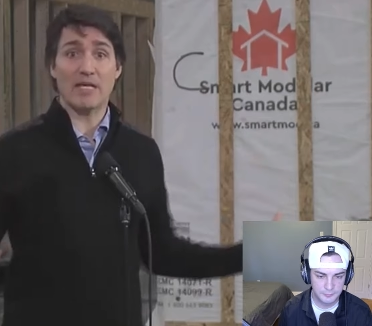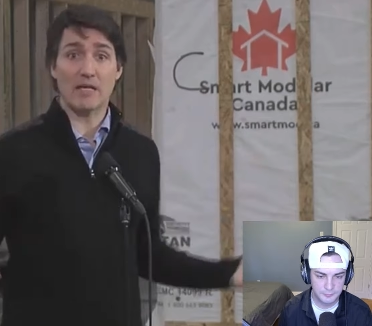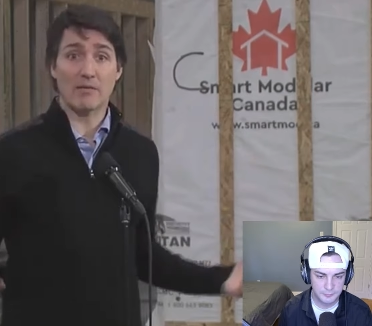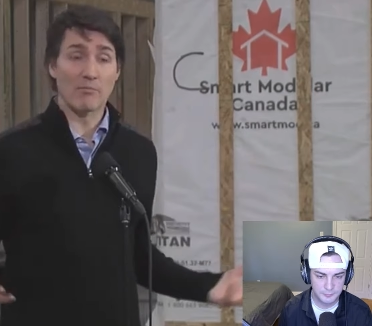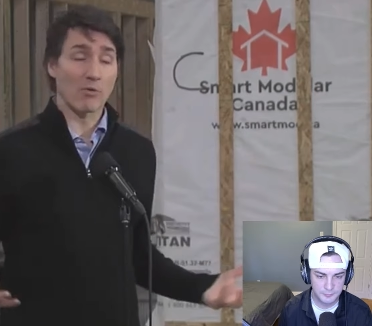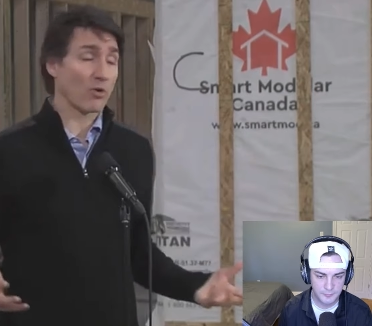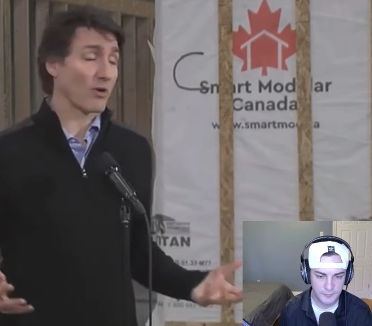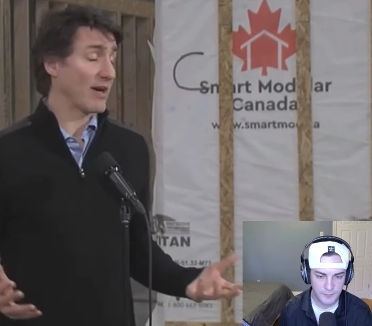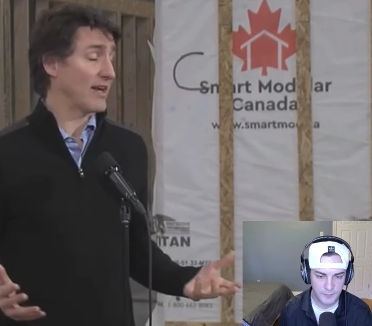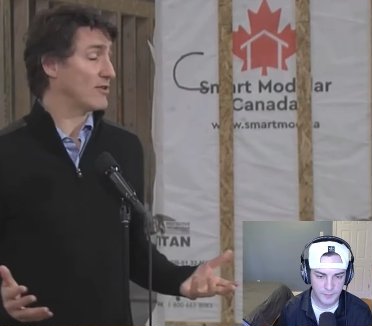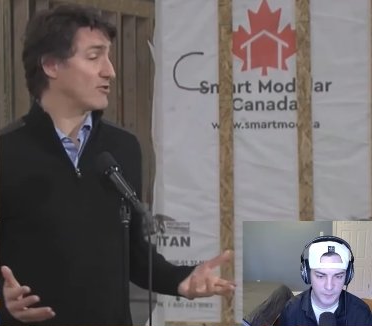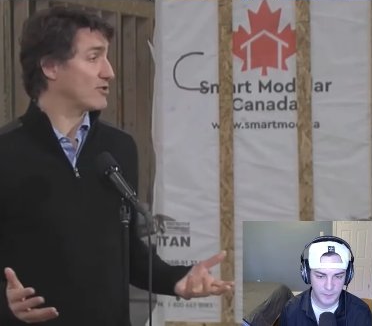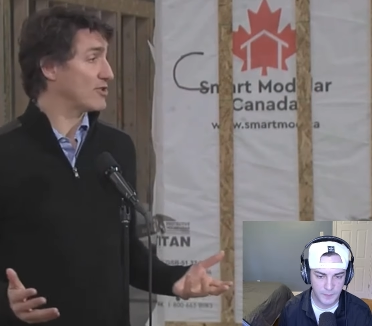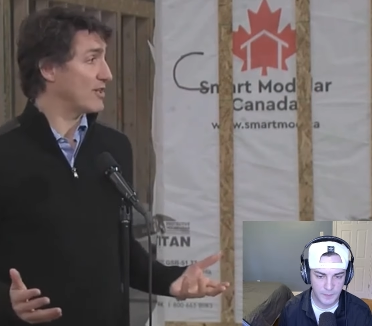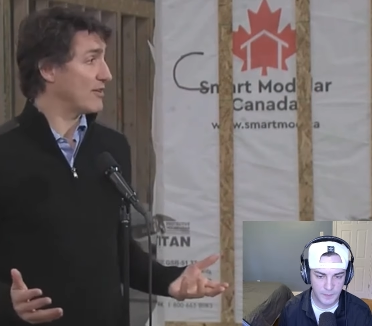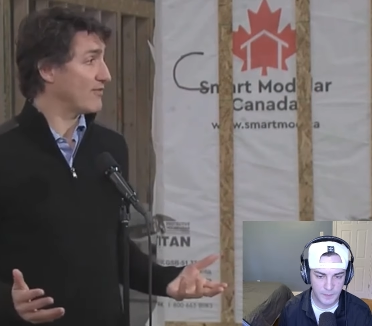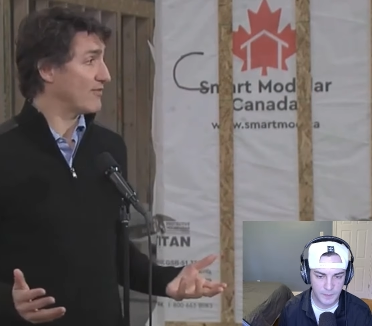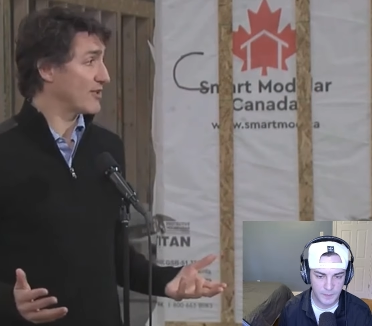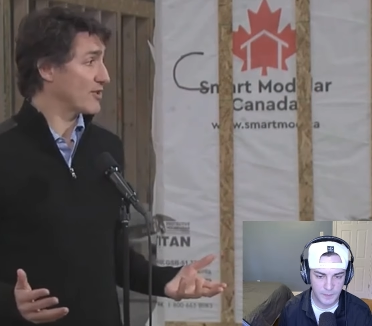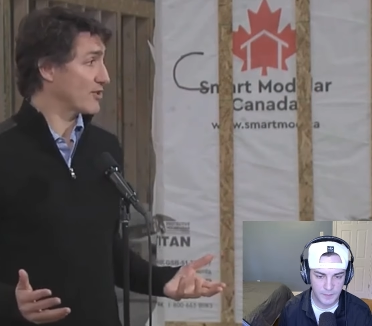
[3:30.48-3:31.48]
Speaker 1: being more energy
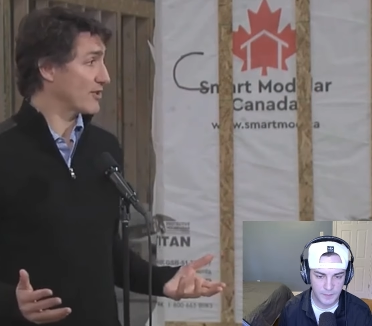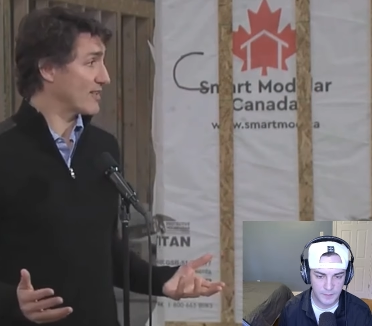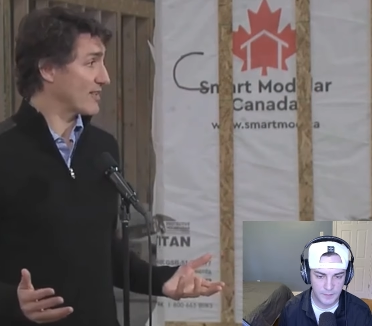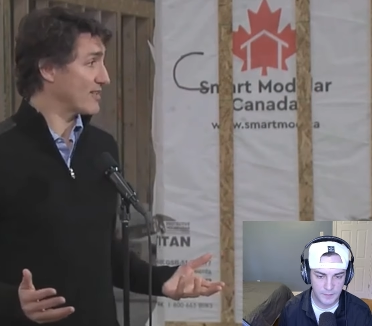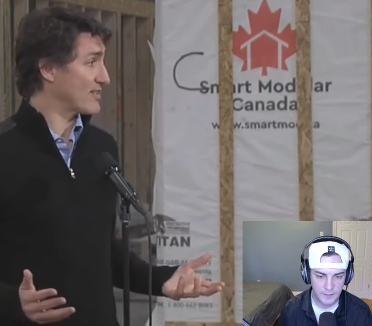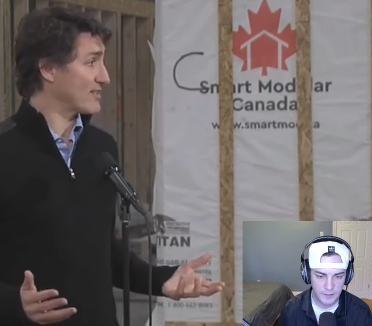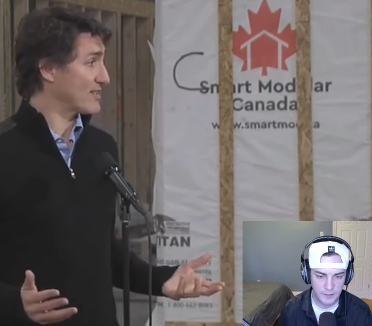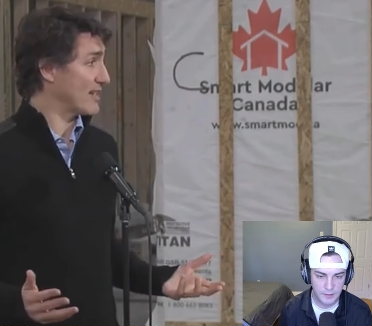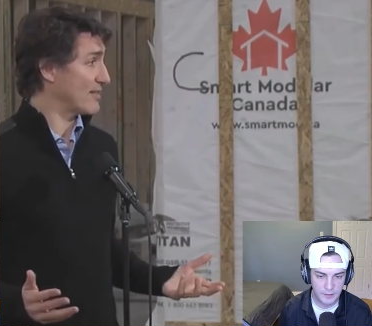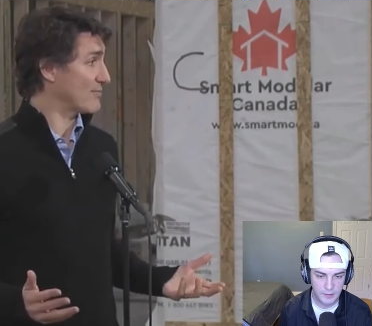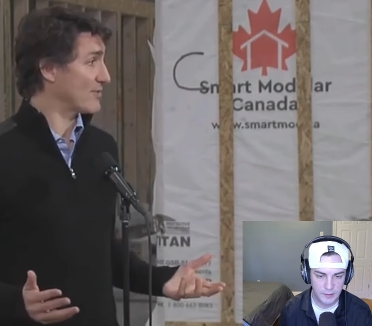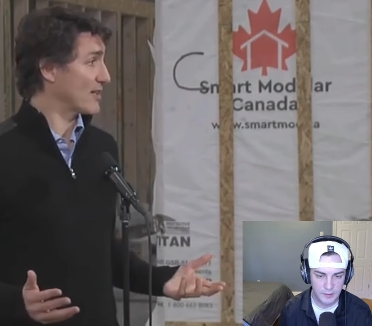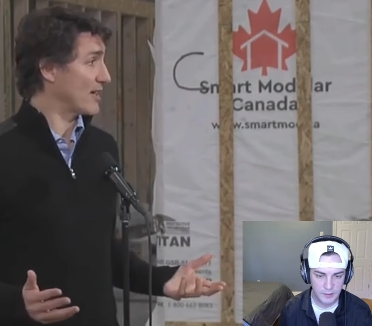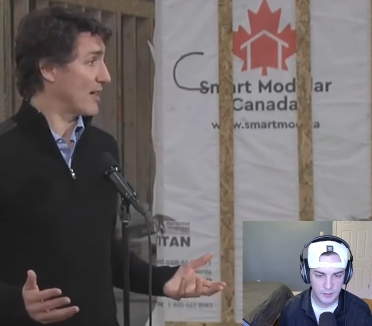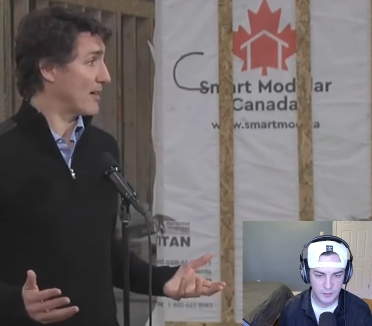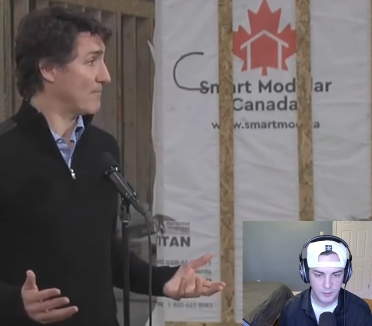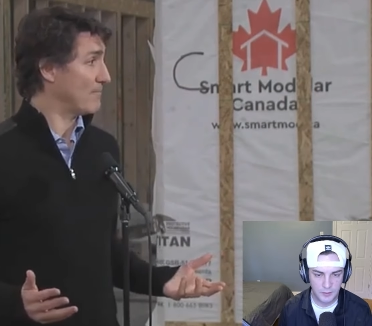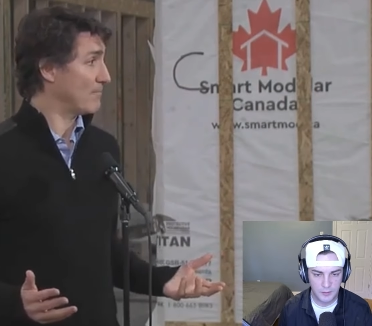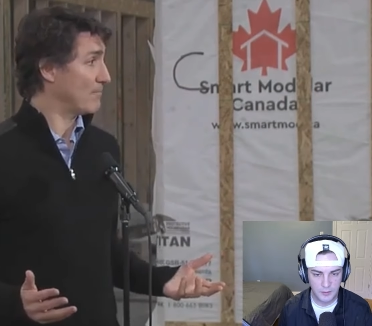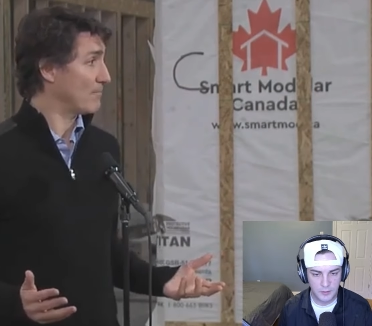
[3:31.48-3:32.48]
efficient at the same
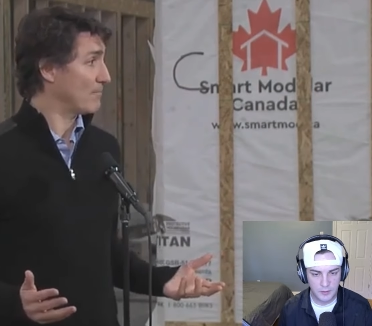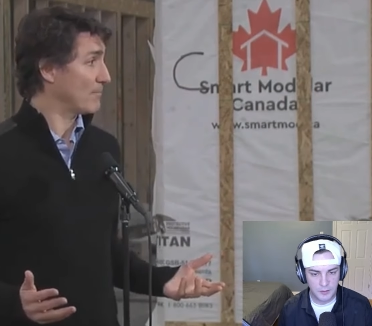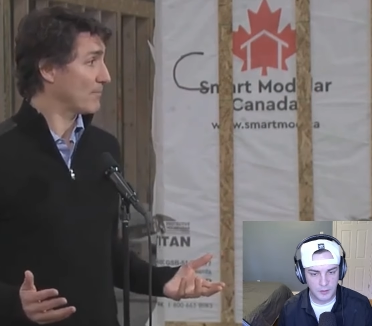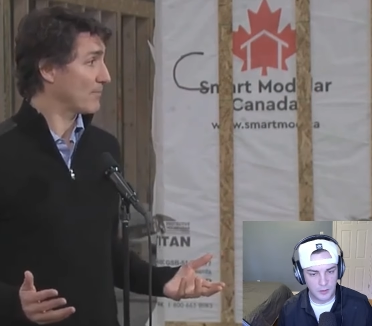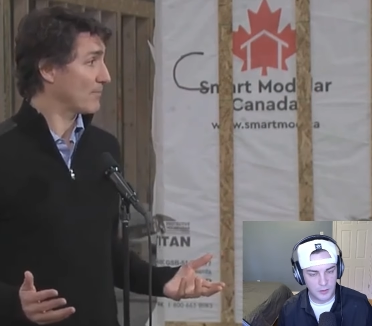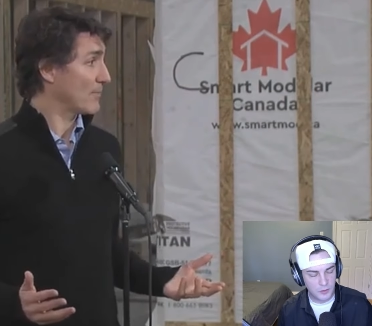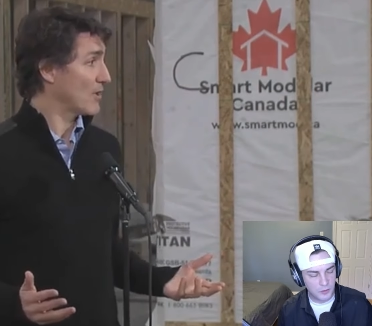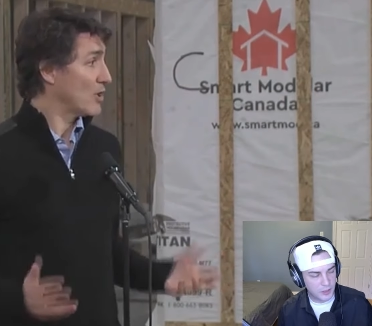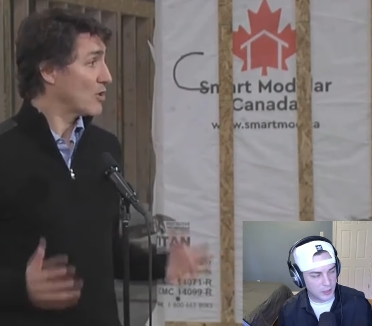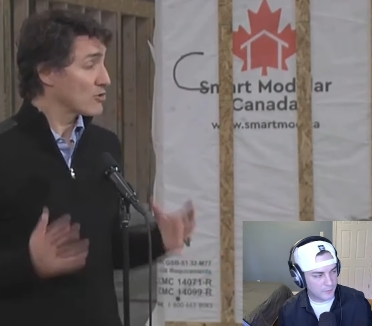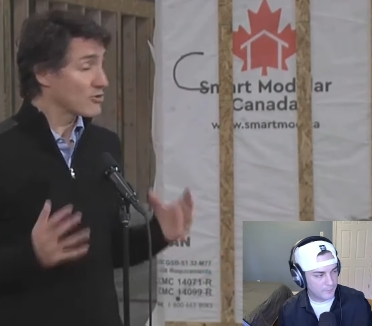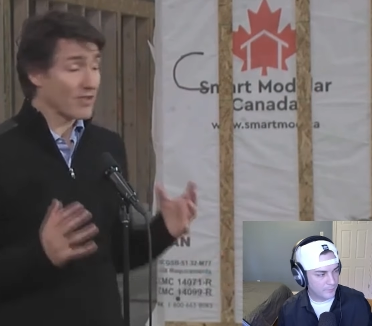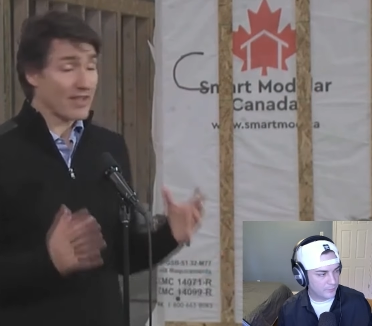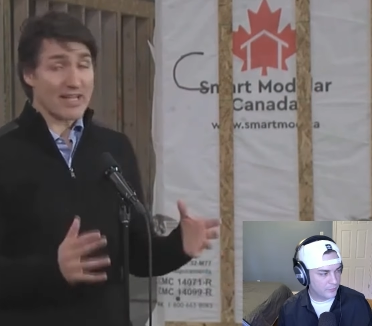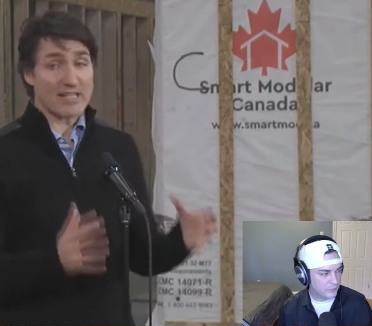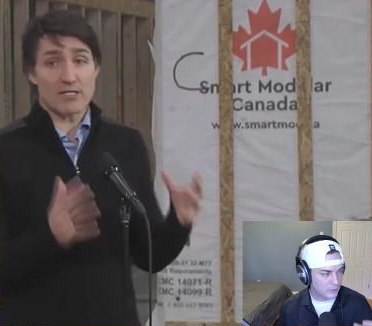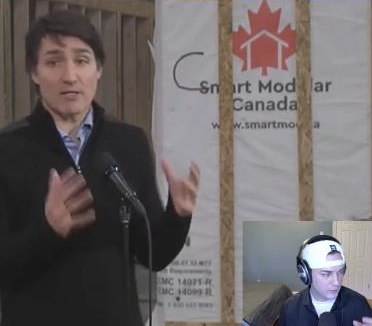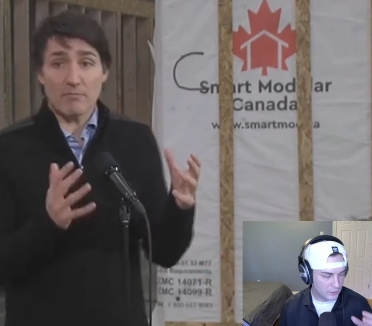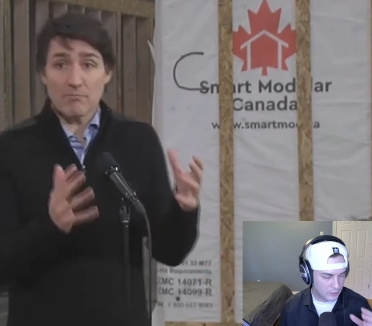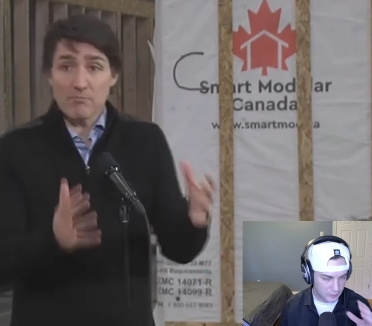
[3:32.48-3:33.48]
time. Okay. So
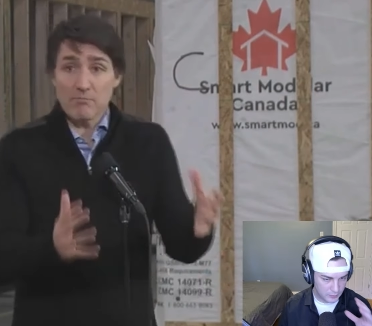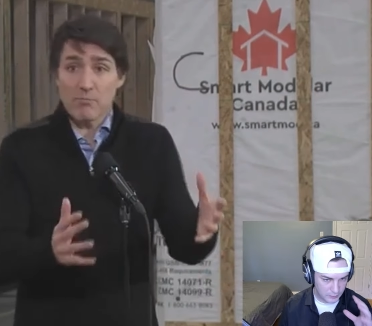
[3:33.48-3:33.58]
that's a